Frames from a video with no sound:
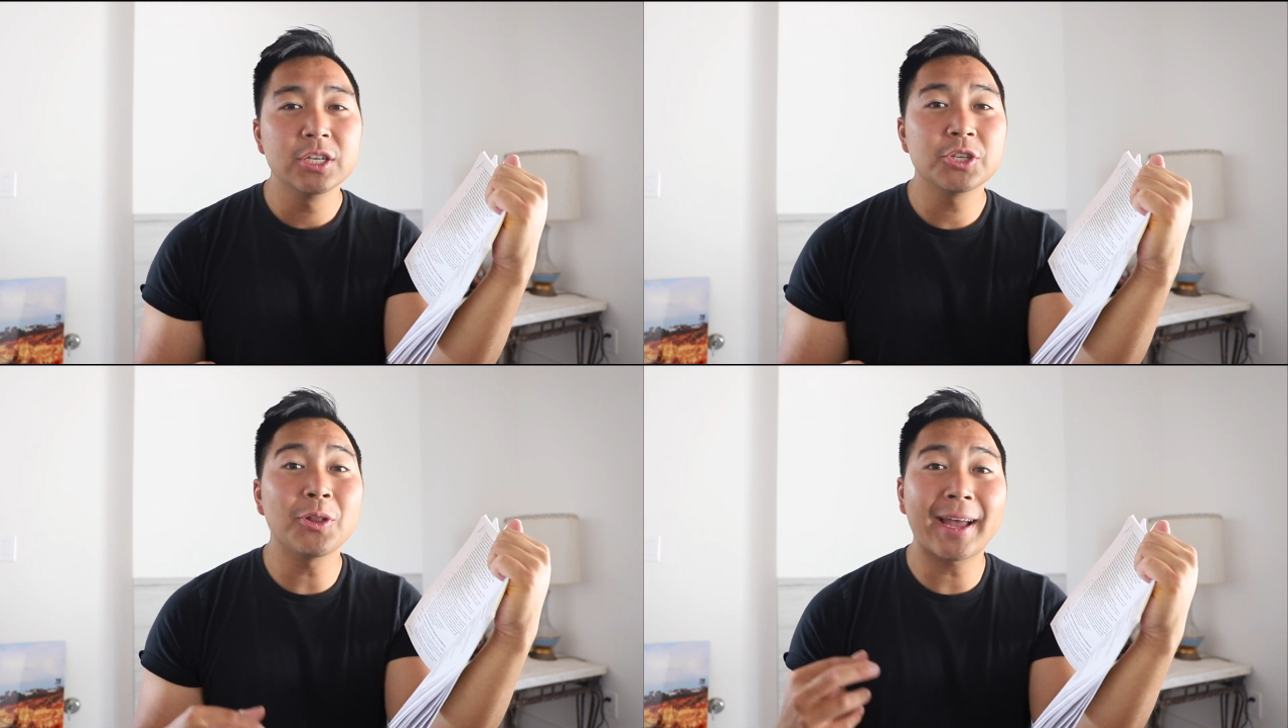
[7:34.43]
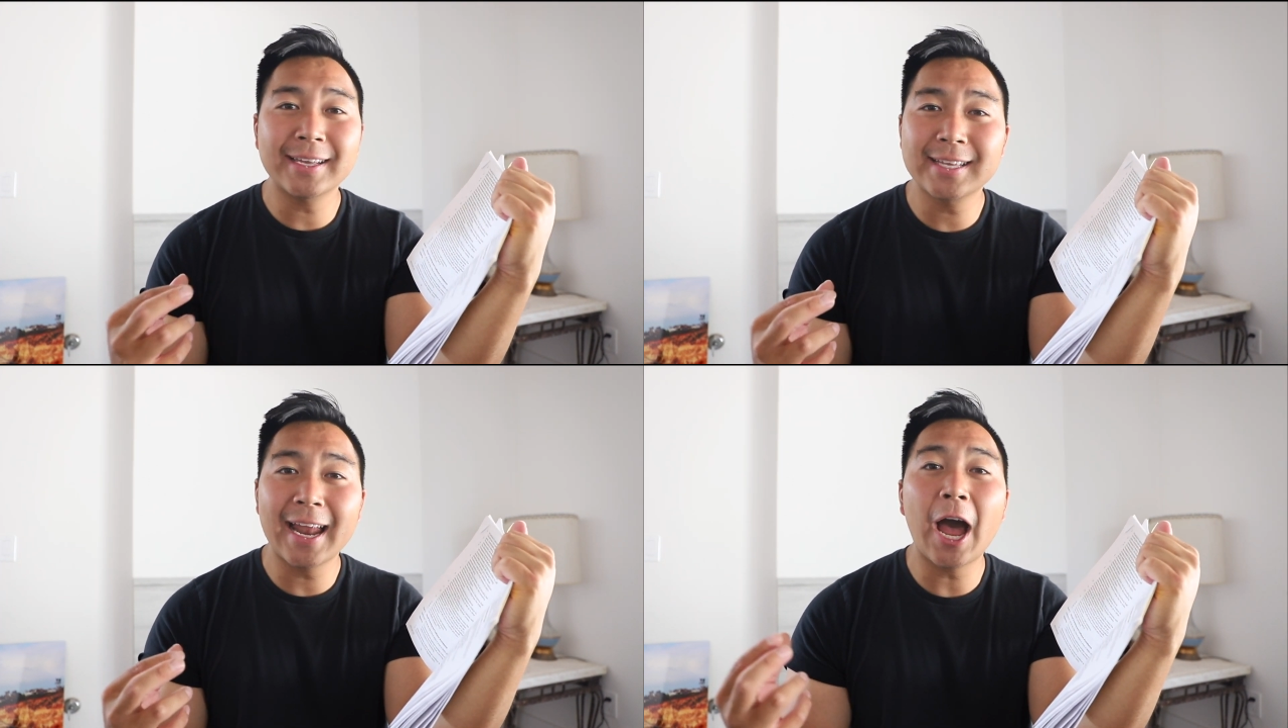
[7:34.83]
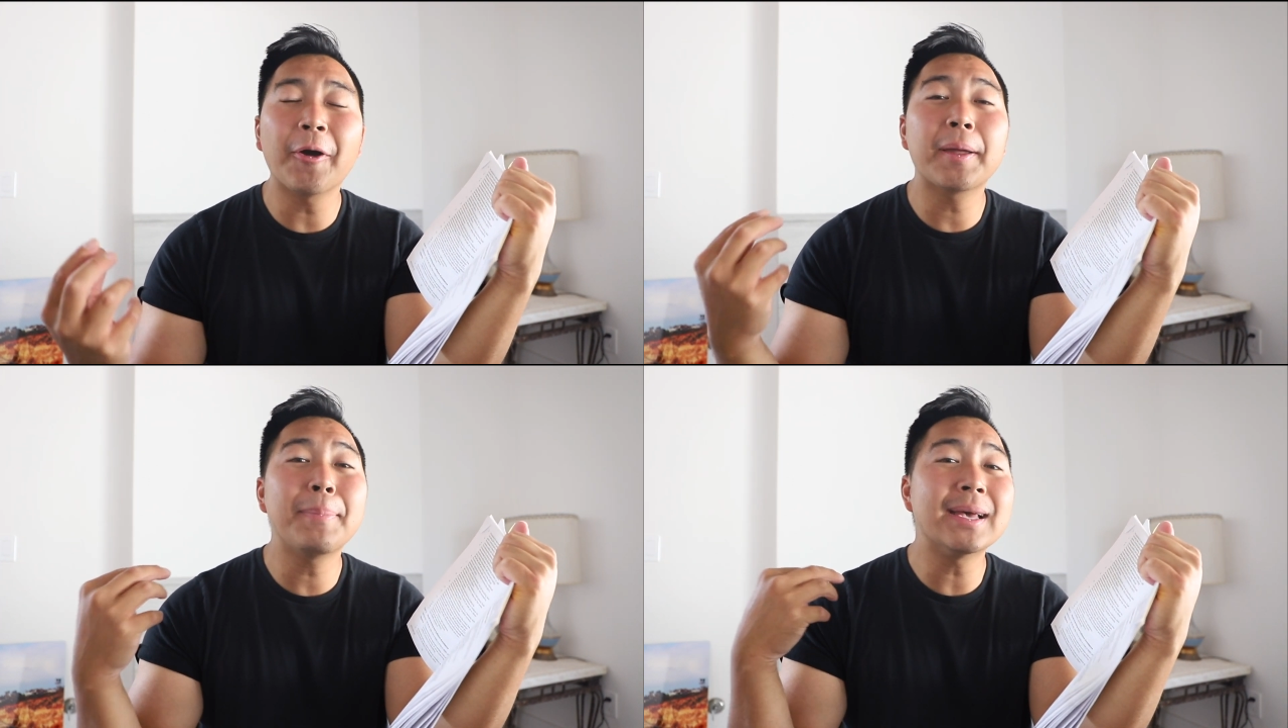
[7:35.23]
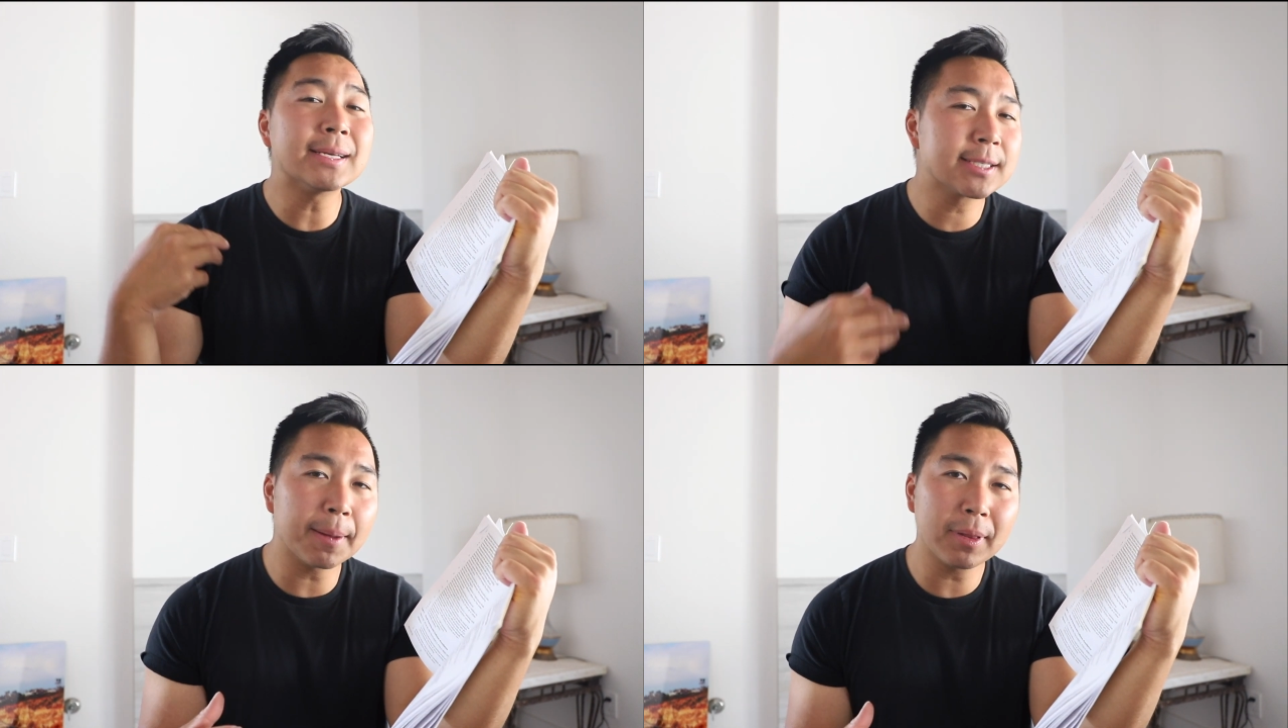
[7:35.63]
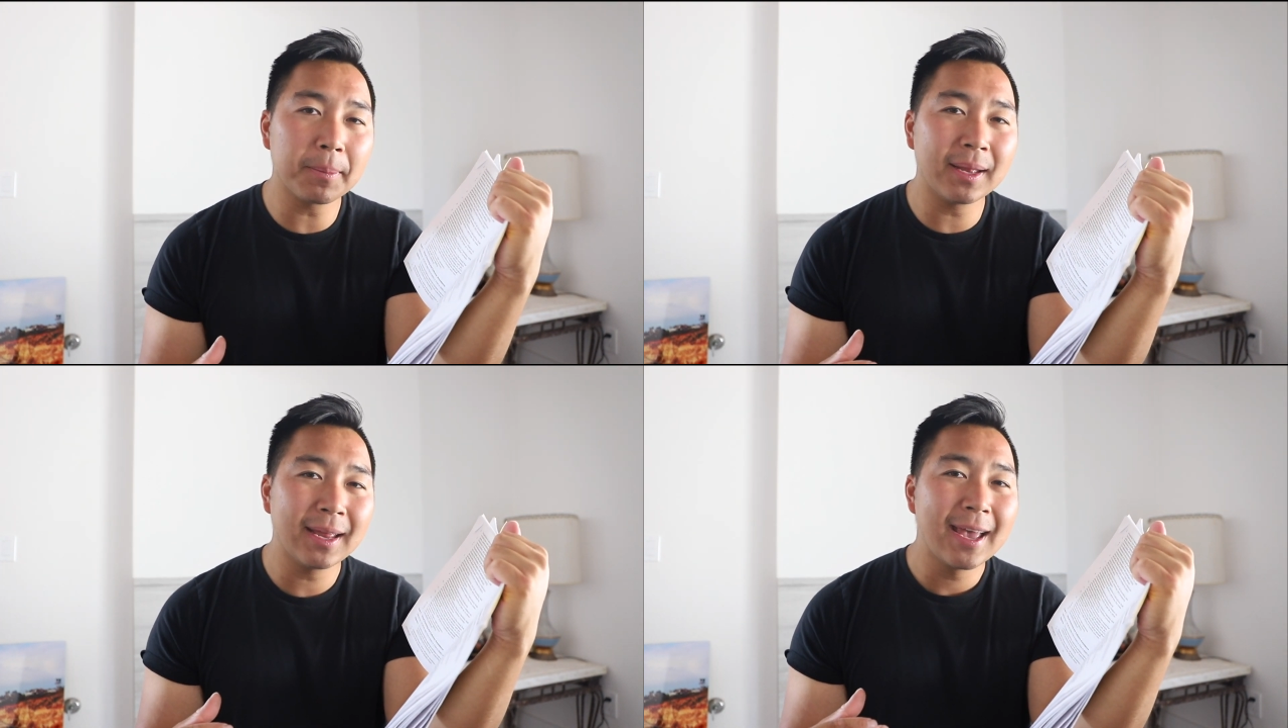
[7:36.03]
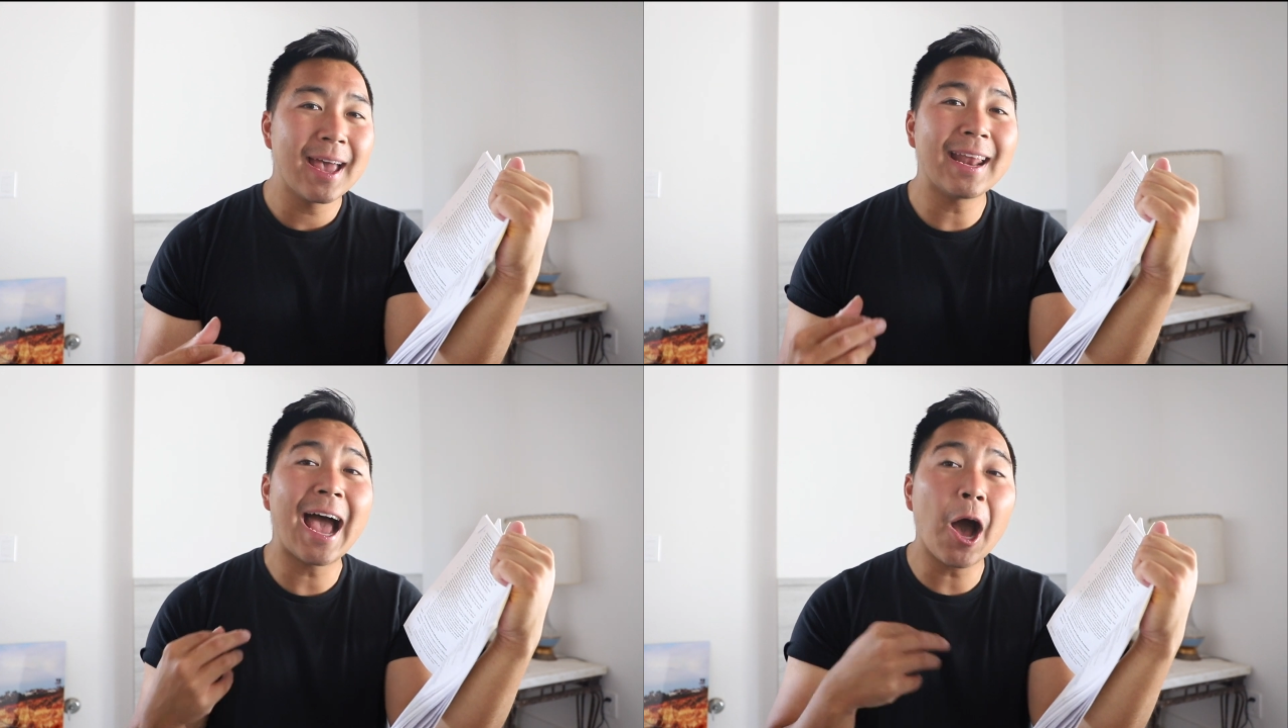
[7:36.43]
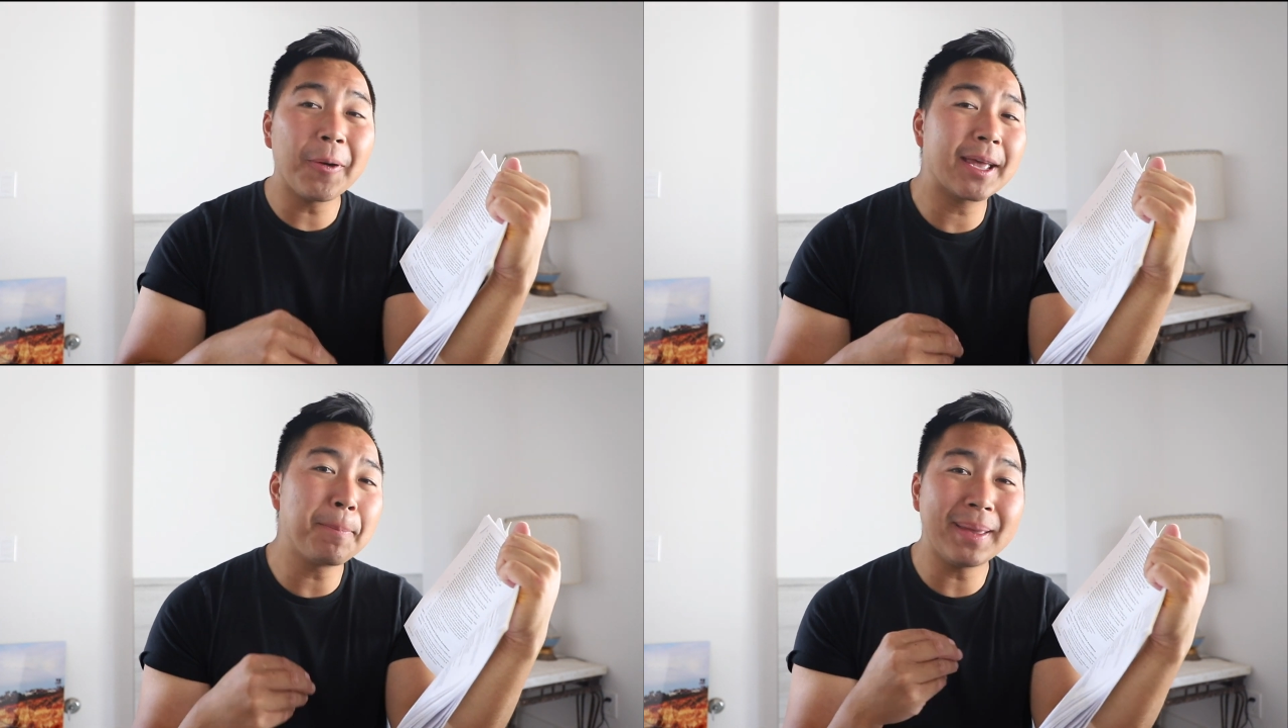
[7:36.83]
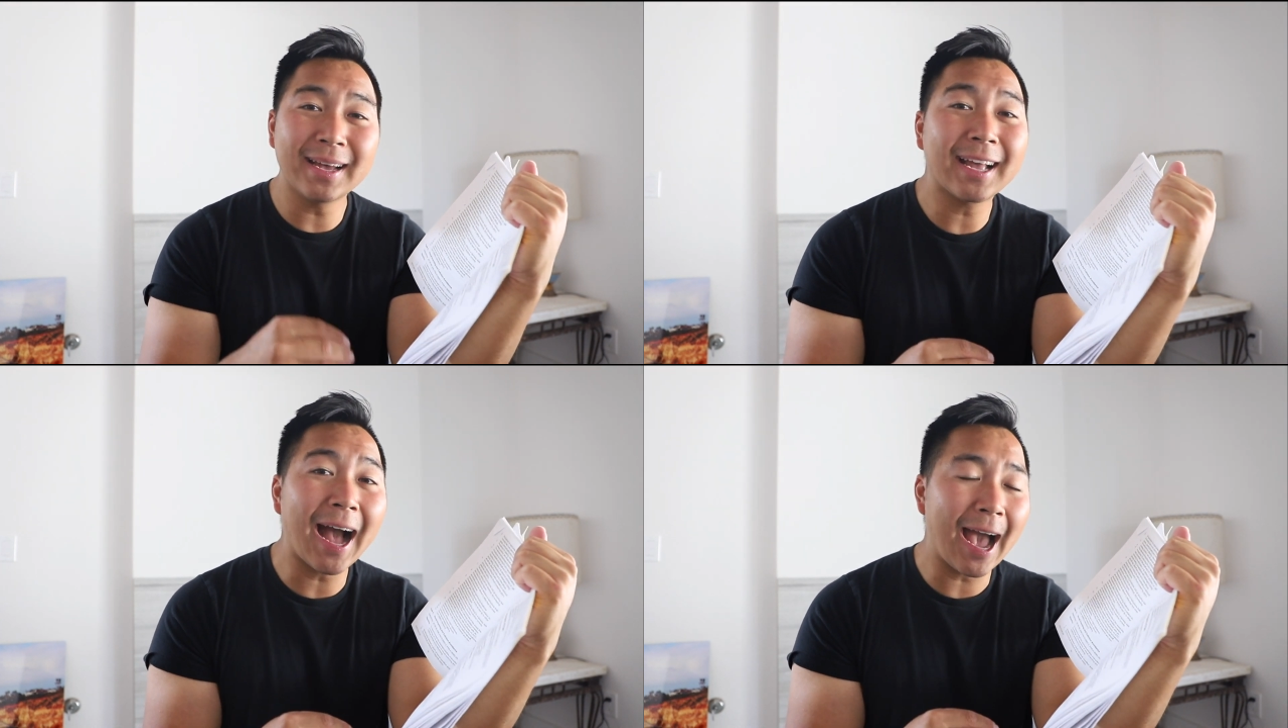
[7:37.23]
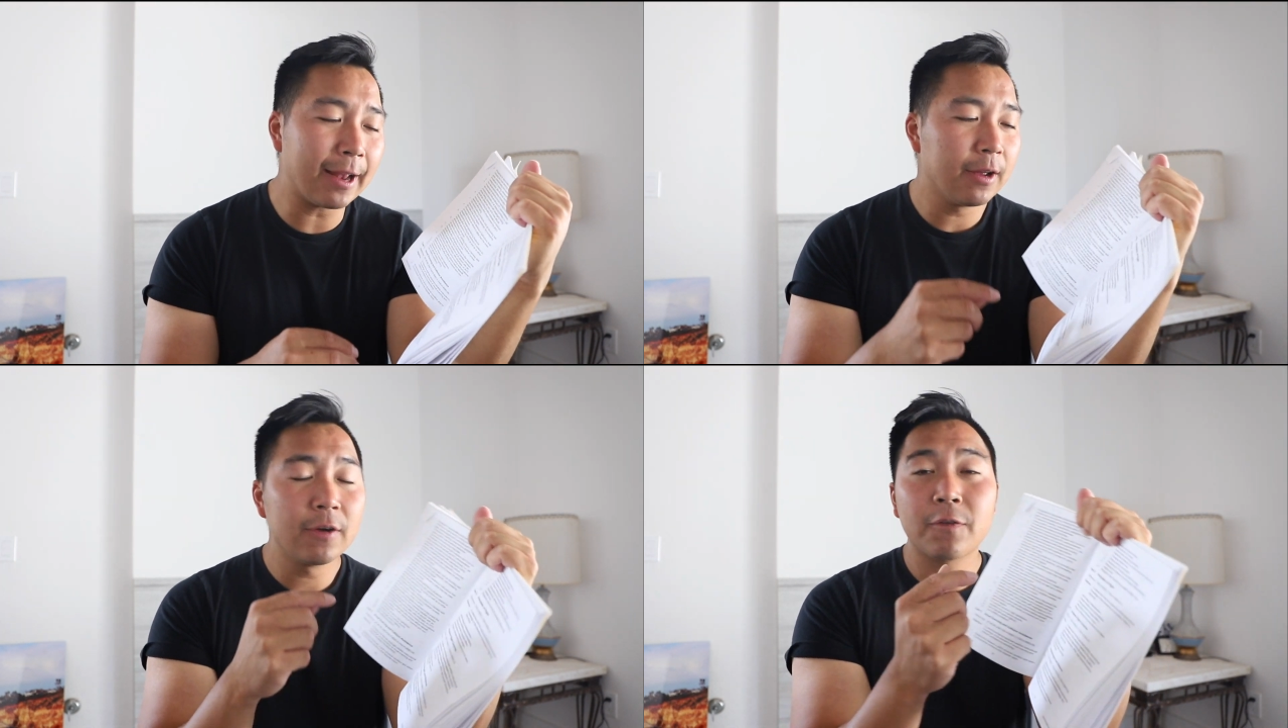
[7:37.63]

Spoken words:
So like I said, how it could be a supplement and how it could be a guide